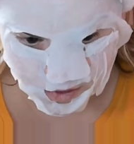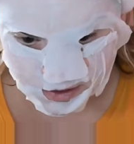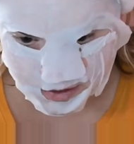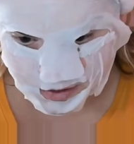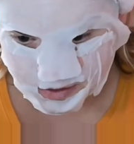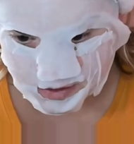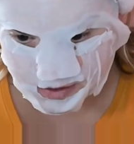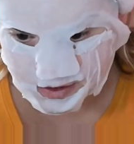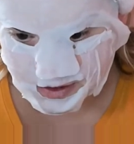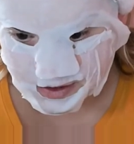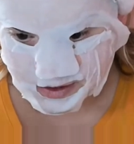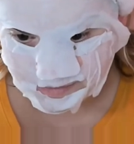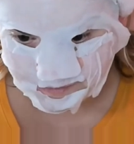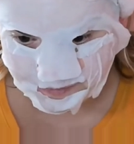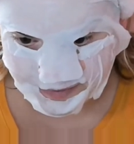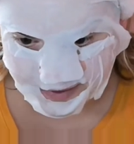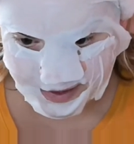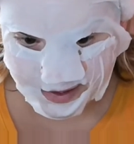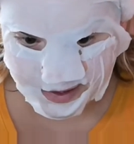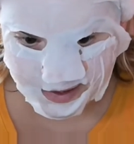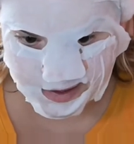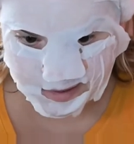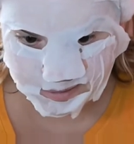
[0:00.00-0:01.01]
ones,
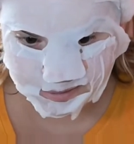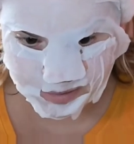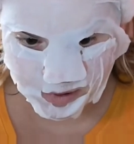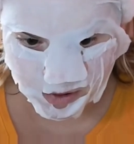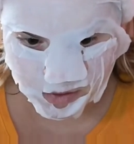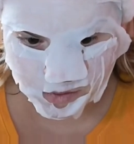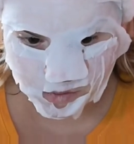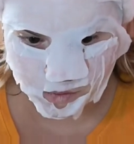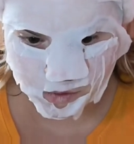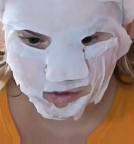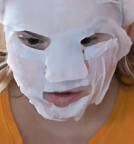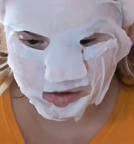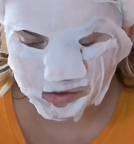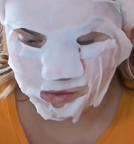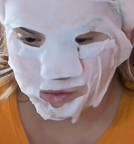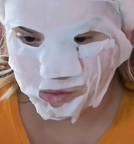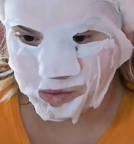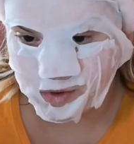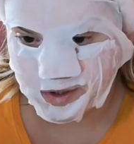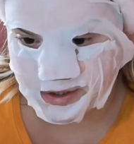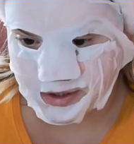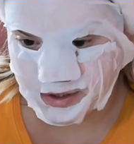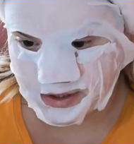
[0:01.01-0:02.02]
but
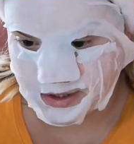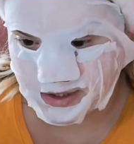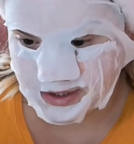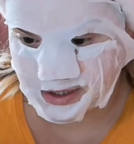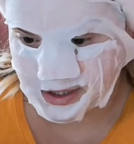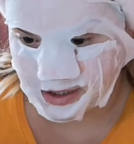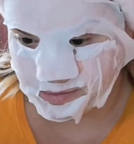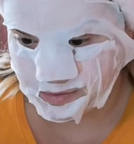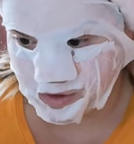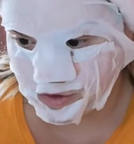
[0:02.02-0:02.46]
the ones that